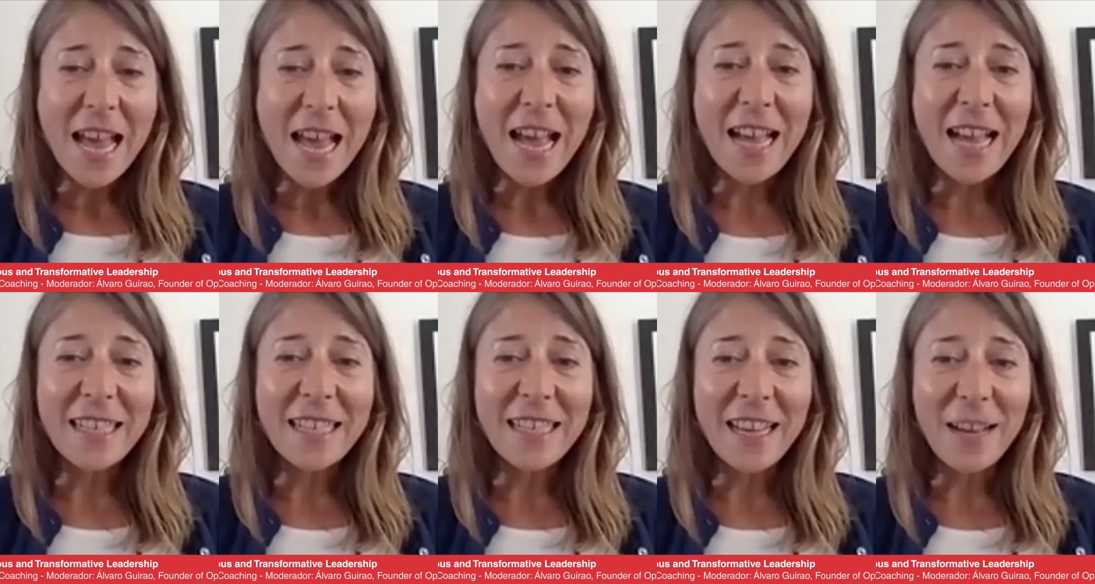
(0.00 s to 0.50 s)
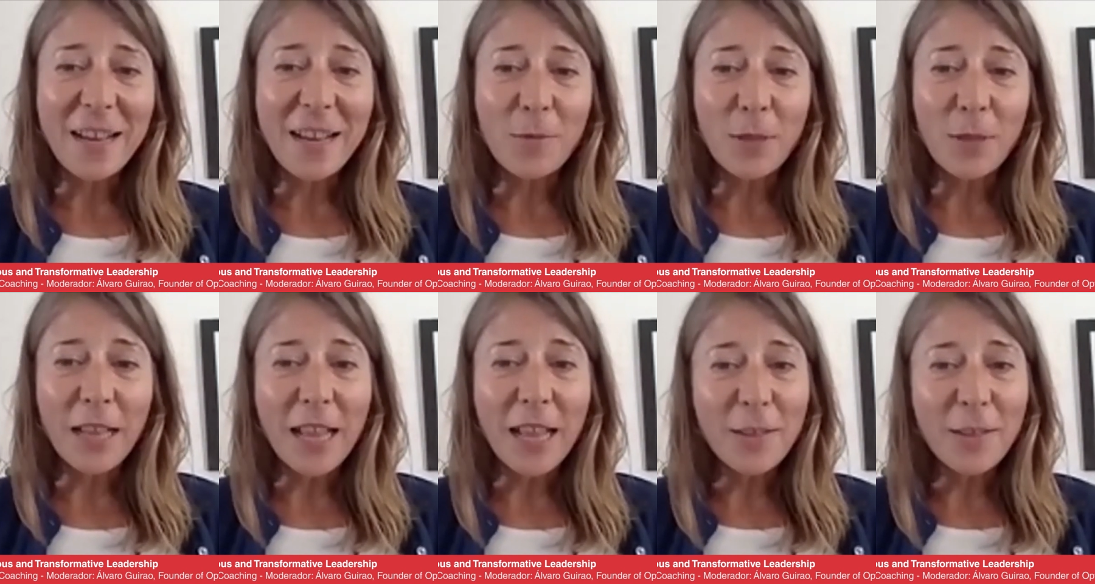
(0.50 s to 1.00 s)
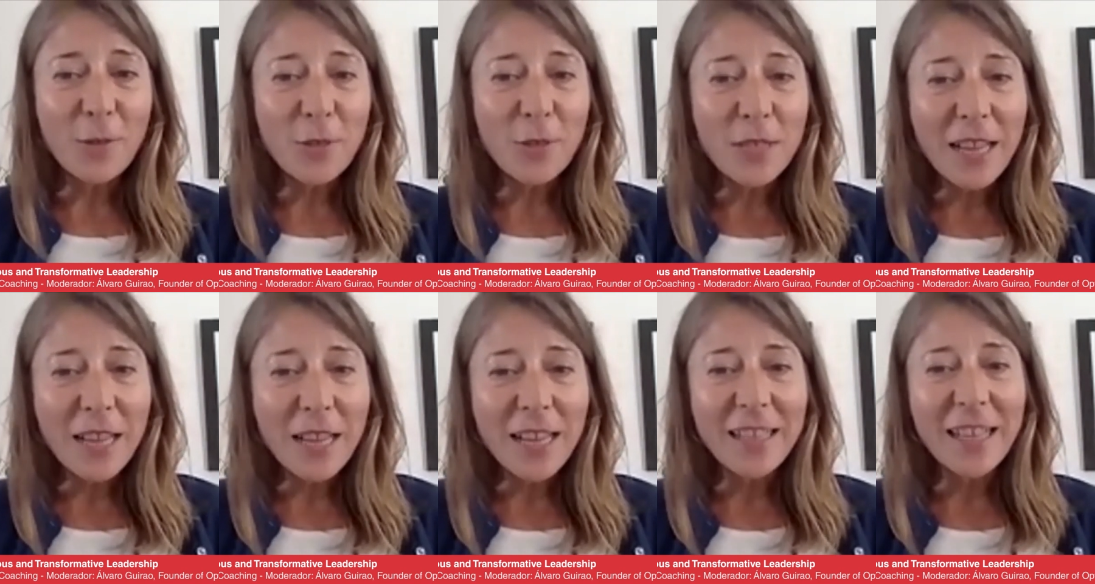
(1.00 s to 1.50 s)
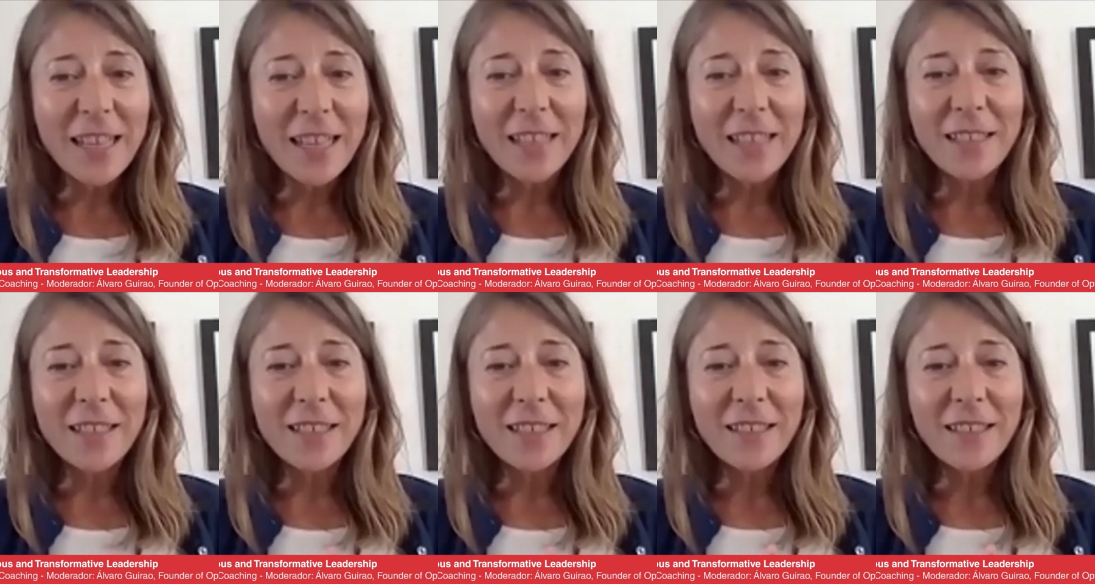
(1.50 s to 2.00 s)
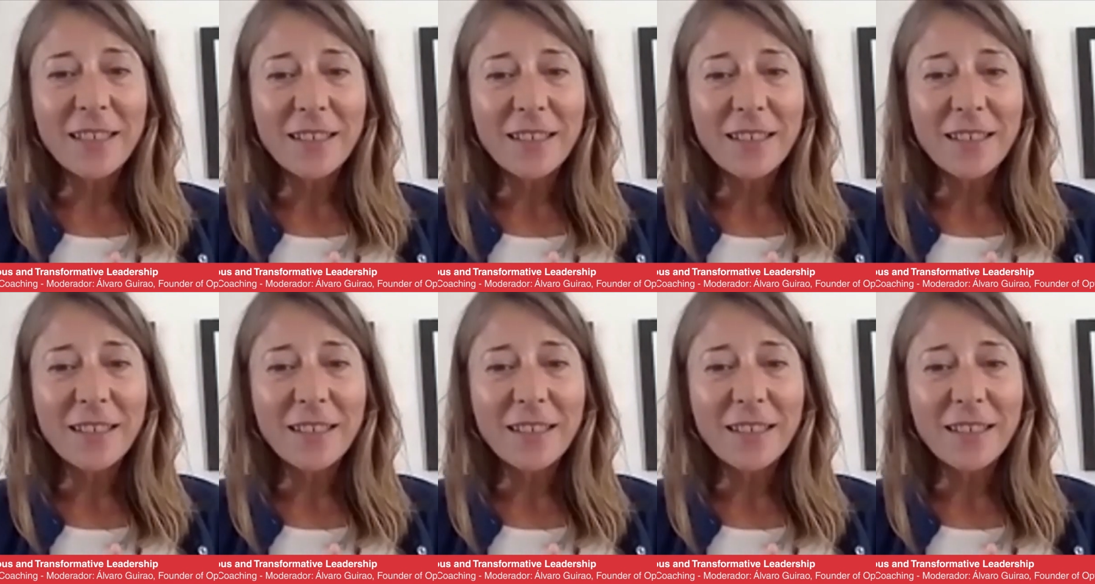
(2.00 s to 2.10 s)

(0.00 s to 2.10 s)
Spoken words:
And I would like to say that